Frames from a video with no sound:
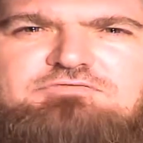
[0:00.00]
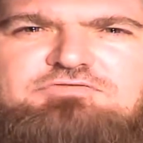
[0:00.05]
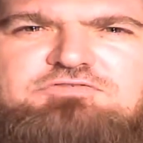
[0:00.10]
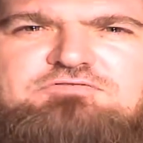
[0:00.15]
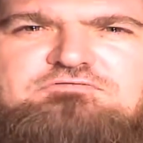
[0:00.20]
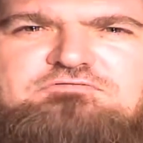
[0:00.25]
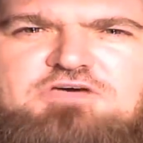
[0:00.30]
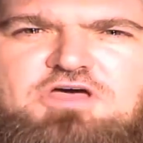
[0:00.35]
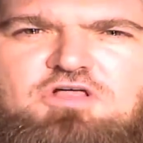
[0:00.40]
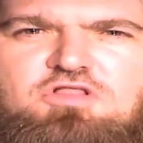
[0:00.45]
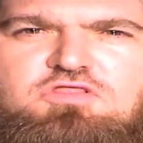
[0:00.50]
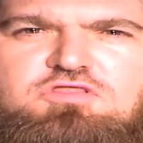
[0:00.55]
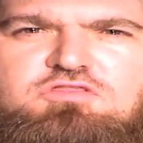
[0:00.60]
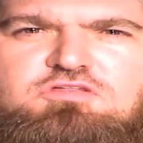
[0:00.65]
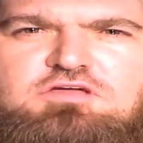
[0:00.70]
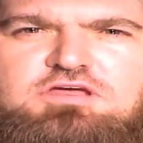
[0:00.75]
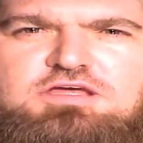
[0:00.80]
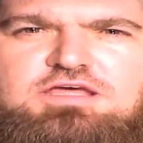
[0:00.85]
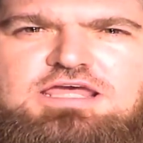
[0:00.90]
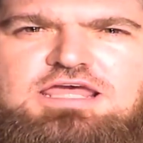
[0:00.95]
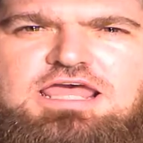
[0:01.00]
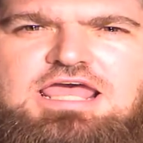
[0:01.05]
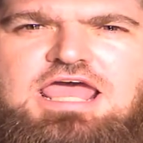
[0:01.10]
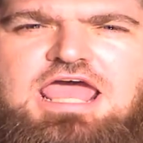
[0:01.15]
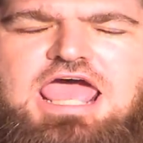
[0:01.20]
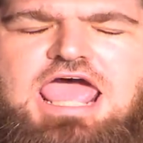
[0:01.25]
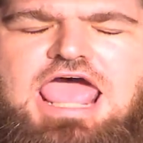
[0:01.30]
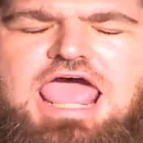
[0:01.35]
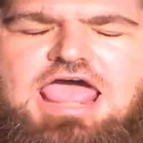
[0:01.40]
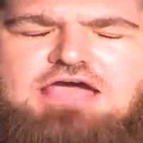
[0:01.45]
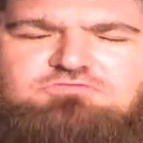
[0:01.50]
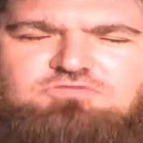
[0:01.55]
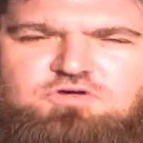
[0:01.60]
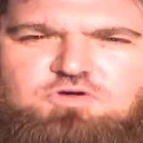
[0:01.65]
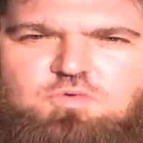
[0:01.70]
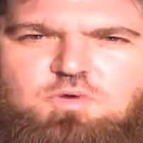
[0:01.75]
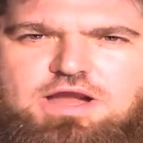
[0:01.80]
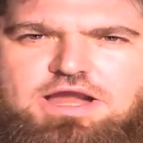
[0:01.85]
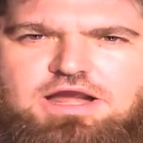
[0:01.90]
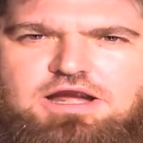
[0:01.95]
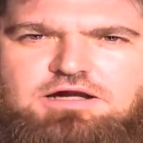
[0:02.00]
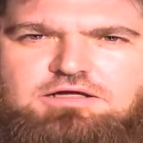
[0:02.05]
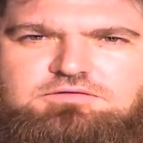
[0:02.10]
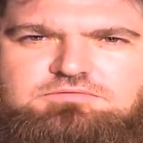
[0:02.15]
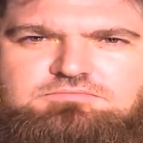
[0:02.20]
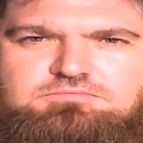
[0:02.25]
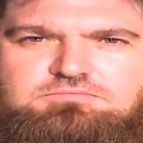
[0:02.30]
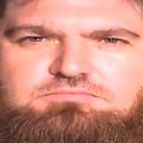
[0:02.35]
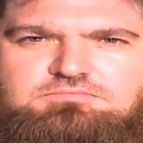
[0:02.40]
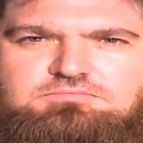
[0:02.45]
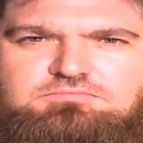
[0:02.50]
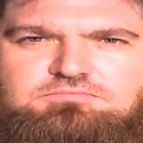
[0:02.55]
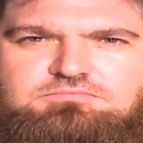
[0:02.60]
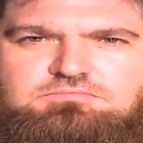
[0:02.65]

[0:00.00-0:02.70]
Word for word: He left filth everywhere.